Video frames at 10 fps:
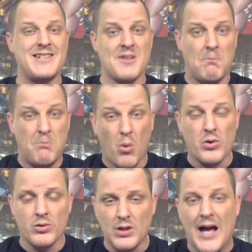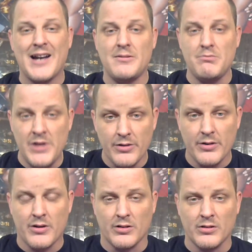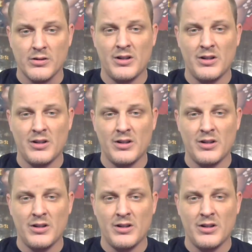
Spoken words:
is a borderline miracle.